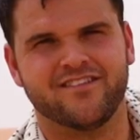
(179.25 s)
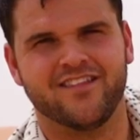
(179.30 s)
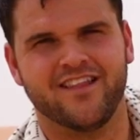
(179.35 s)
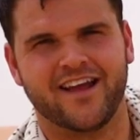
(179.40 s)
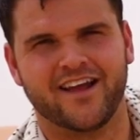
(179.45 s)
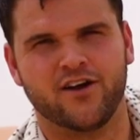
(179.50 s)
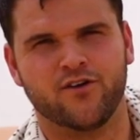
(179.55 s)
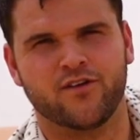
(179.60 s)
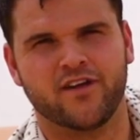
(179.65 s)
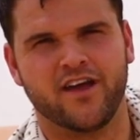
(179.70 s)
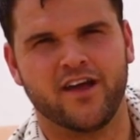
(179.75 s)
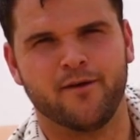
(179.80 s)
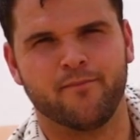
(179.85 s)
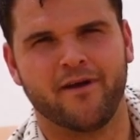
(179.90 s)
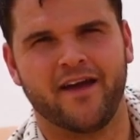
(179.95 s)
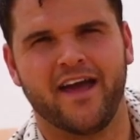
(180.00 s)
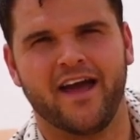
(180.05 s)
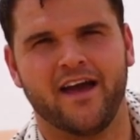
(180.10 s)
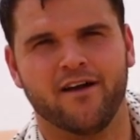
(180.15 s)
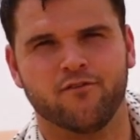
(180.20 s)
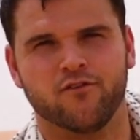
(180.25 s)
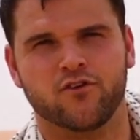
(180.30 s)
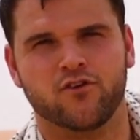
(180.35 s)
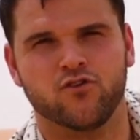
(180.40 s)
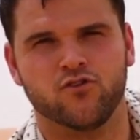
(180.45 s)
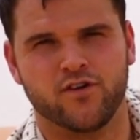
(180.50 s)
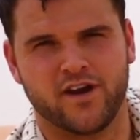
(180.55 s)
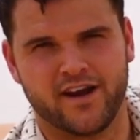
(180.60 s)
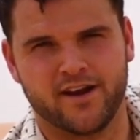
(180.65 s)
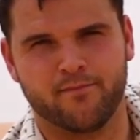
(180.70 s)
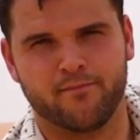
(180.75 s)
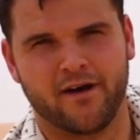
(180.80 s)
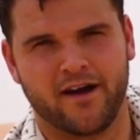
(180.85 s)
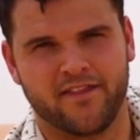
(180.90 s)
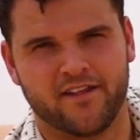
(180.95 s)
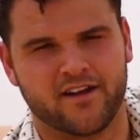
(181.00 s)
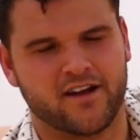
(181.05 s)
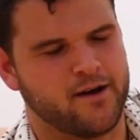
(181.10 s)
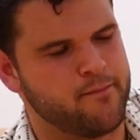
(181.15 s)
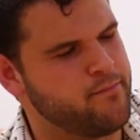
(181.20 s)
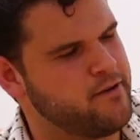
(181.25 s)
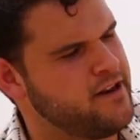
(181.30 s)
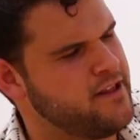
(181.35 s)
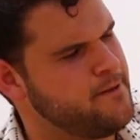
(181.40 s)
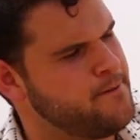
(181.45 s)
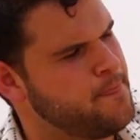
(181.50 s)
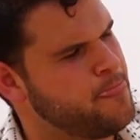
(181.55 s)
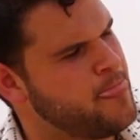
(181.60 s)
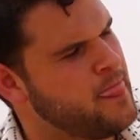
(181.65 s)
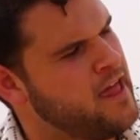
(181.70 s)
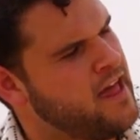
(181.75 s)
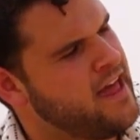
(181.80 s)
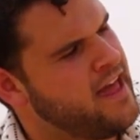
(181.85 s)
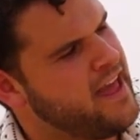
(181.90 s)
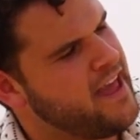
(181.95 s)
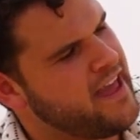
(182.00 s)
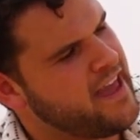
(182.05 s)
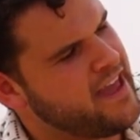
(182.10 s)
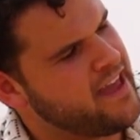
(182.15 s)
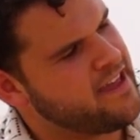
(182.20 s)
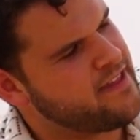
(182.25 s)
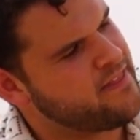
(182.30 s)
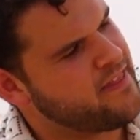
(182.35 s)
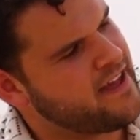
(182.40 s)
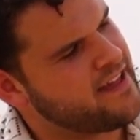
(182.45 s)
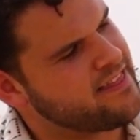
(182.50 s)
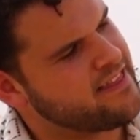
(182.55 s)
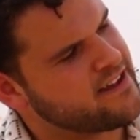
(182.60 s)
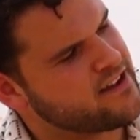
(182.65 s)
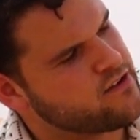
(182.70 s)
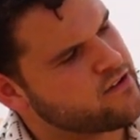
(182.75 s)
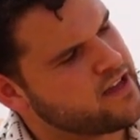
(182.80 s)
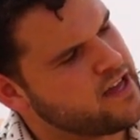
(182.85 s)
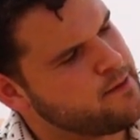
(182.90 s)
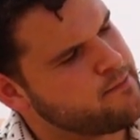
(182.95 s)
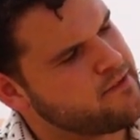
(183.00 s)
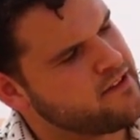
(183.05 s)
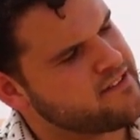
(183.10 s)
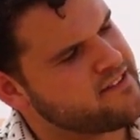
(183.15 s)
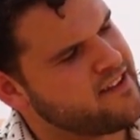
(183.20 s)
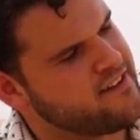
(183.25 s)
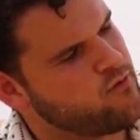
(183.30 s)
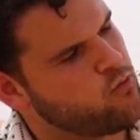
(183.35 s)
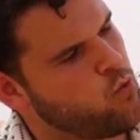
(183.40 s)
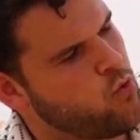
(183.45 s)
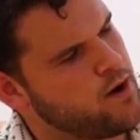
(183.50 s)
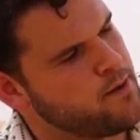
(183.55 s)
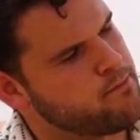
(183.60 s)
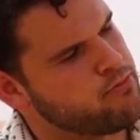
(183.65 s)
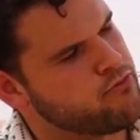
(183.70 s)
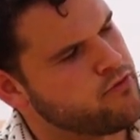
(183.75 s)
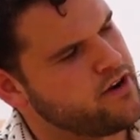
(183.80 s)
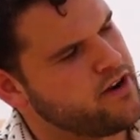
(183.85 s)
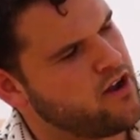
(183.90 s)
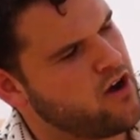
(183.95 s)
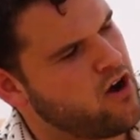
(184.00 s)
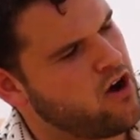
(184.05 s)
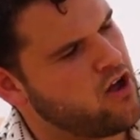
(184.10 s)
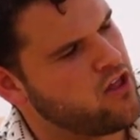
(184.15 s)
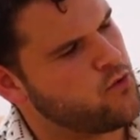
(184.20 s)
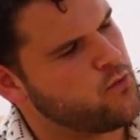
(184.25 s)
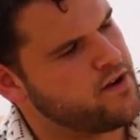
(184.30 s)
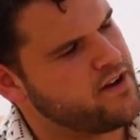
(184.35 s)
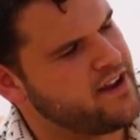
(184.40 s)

Lego cape ever created by the company. And that Lego cape does have one print all the way